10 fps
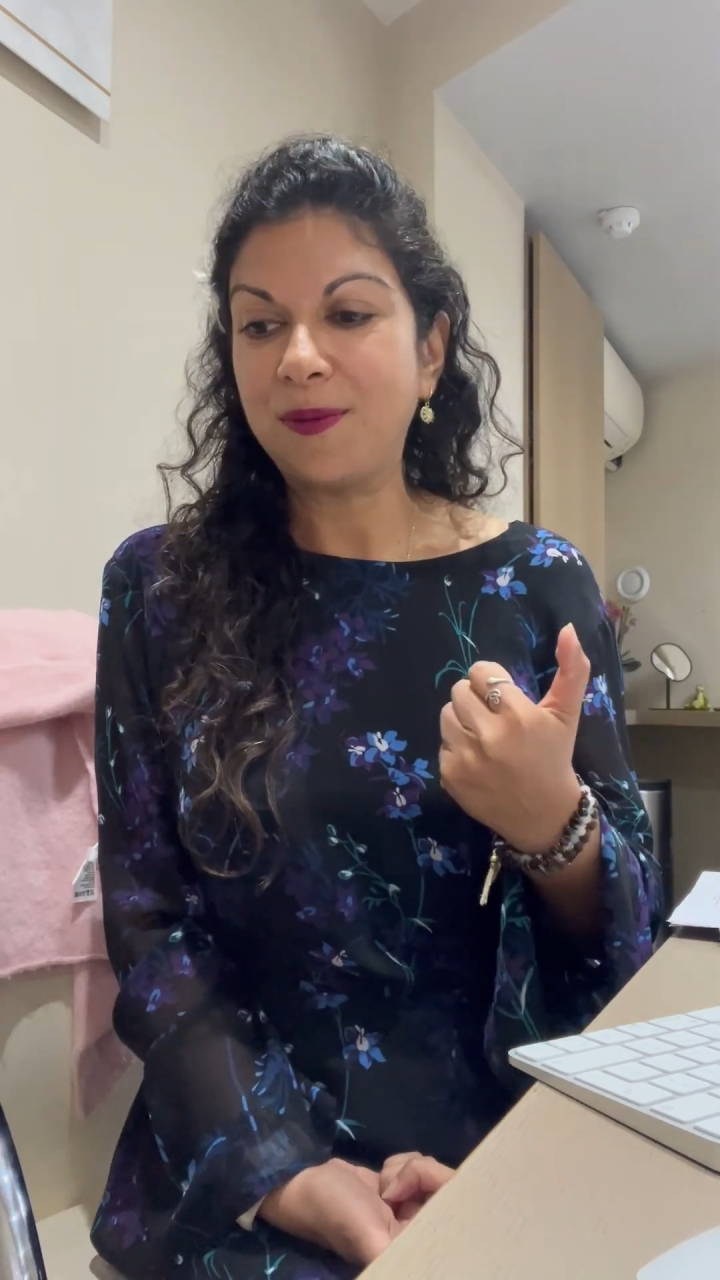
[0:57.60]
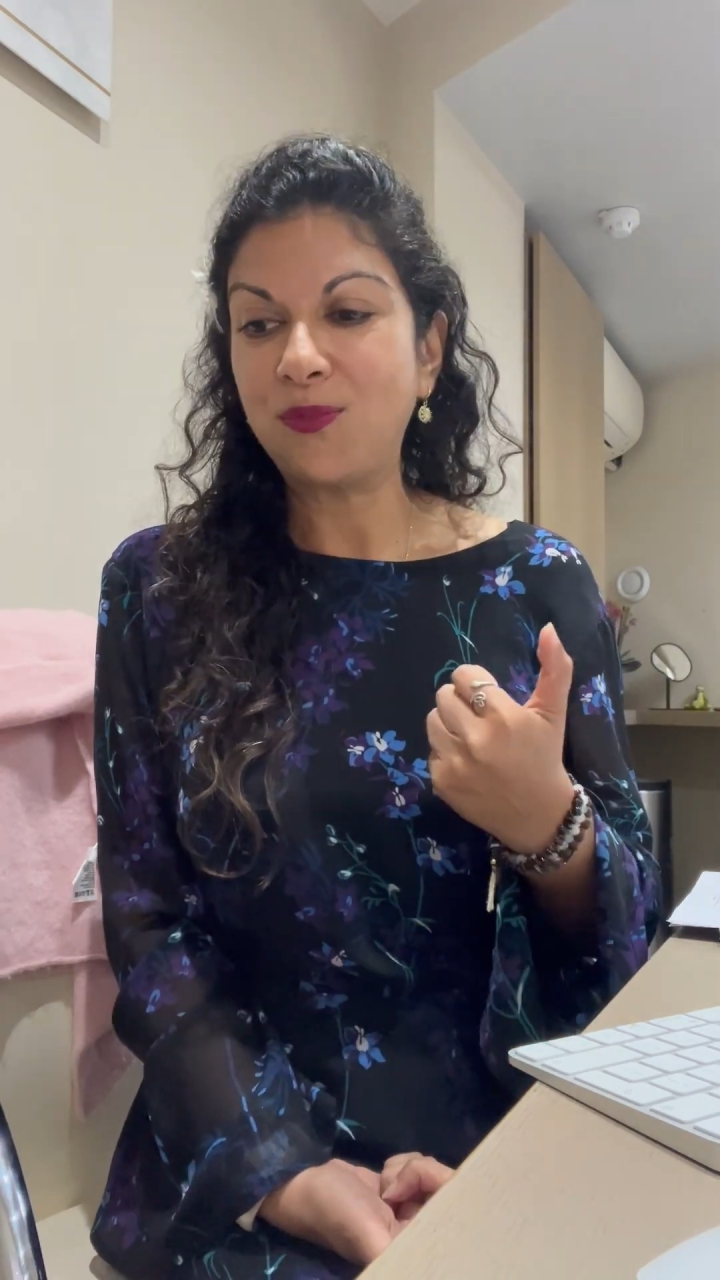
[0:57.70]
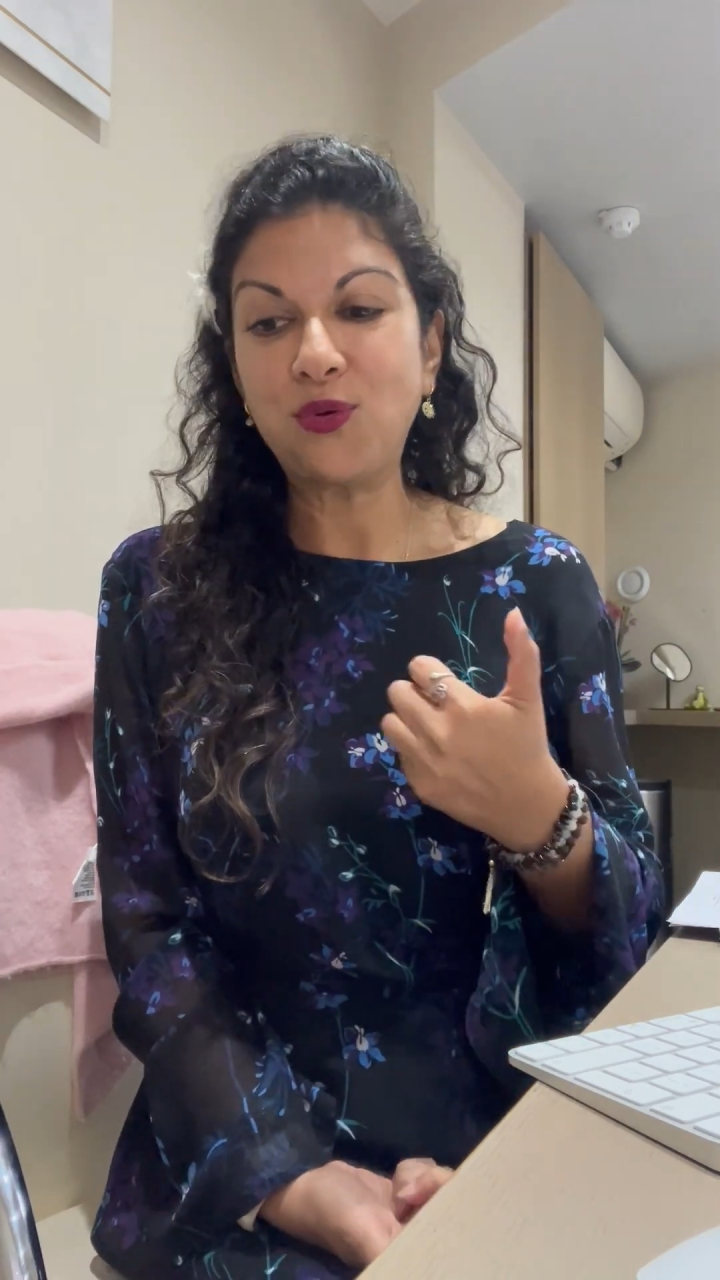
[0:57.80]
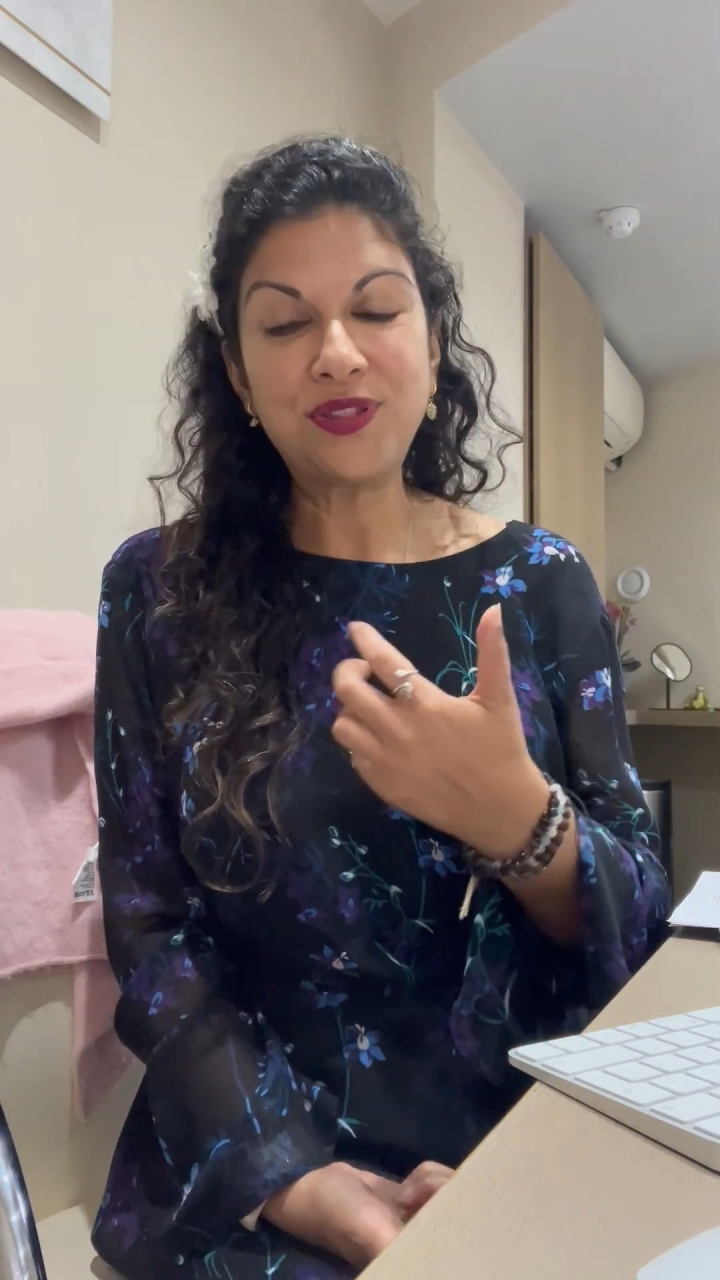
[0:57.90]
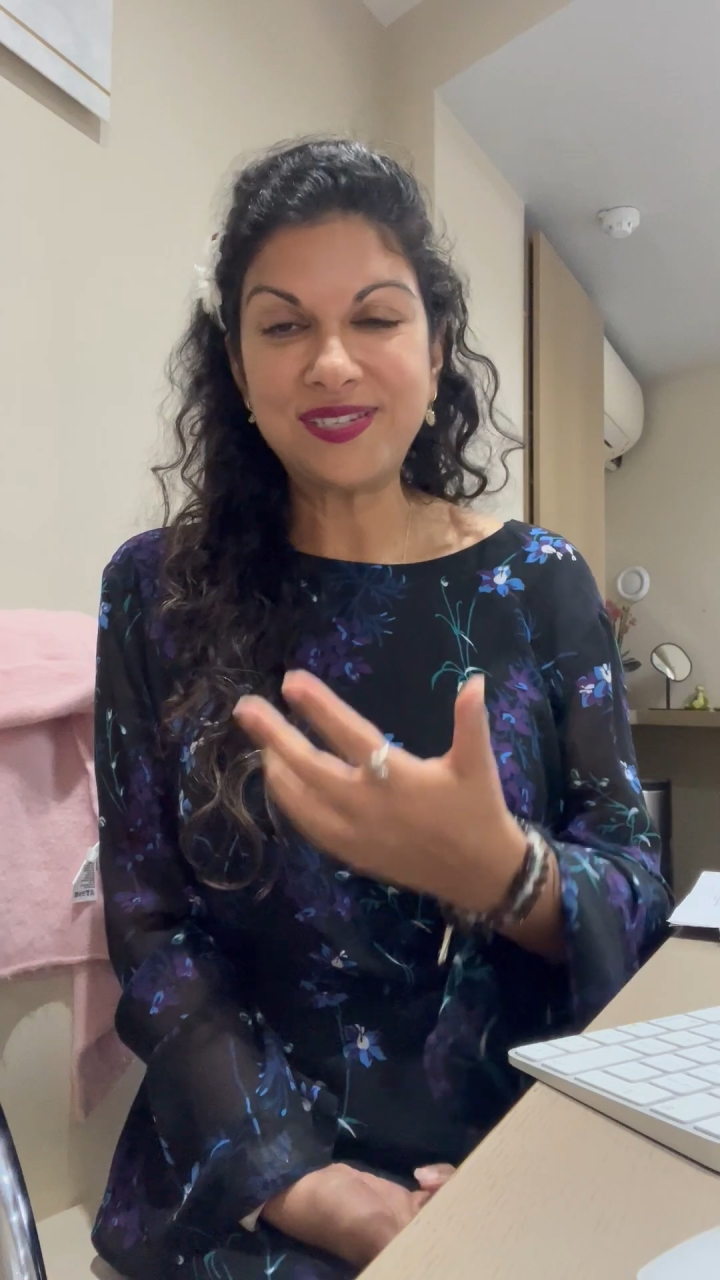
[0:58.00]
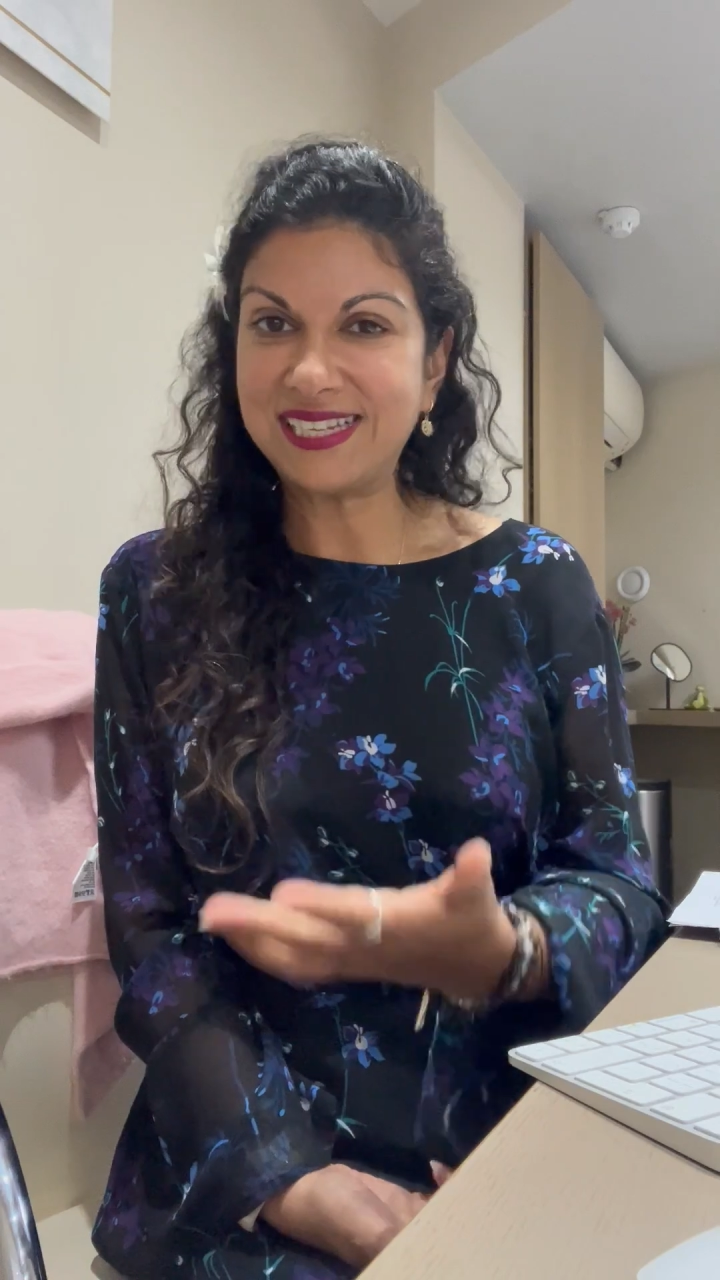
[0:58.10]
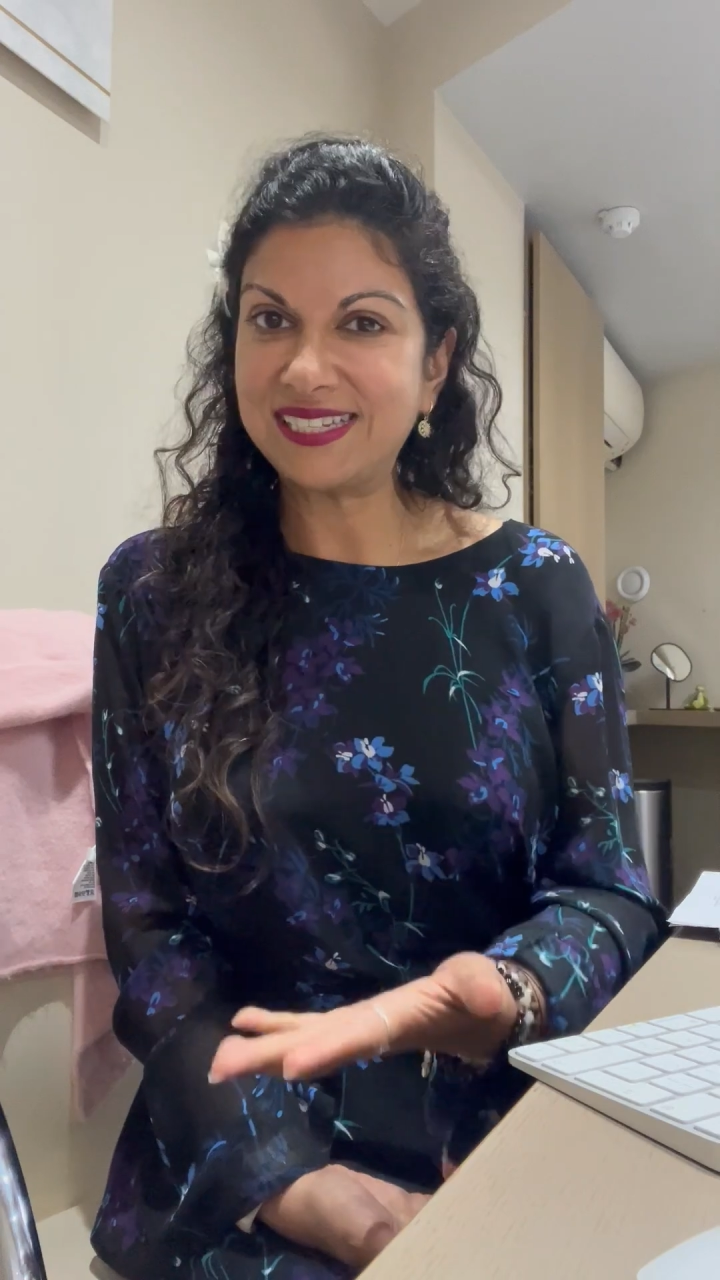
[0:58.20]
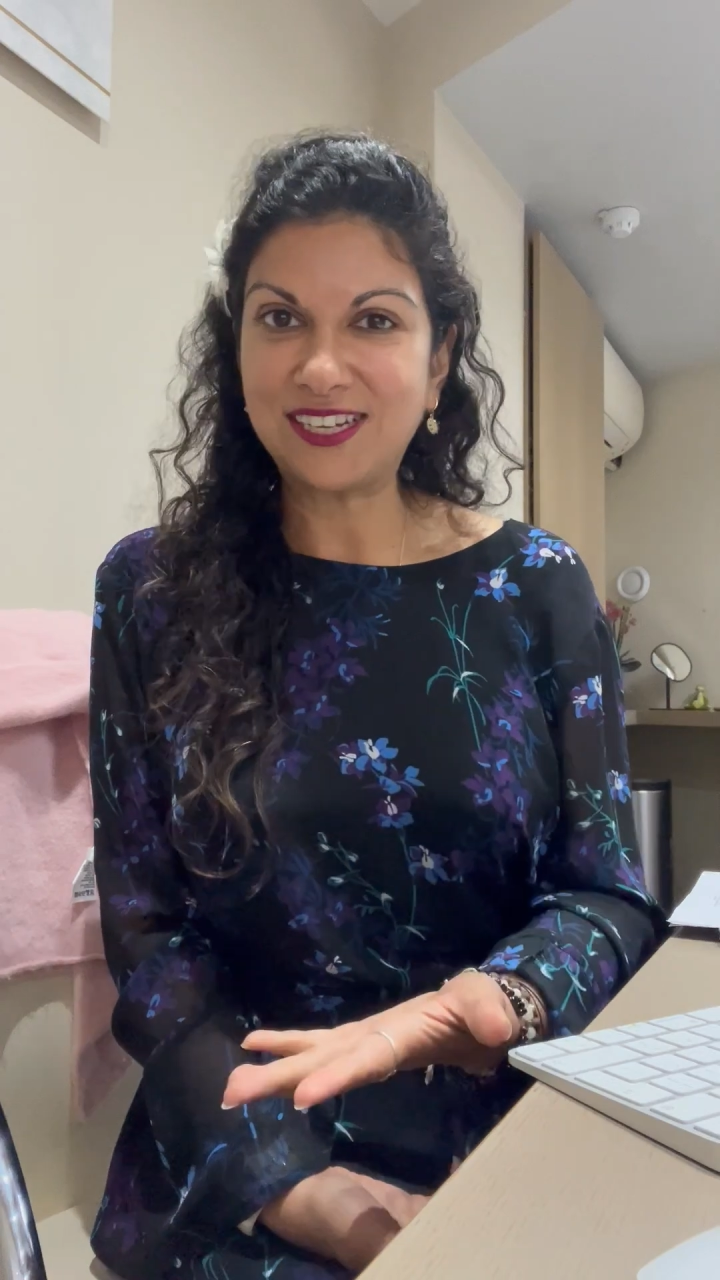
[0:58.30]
all those things I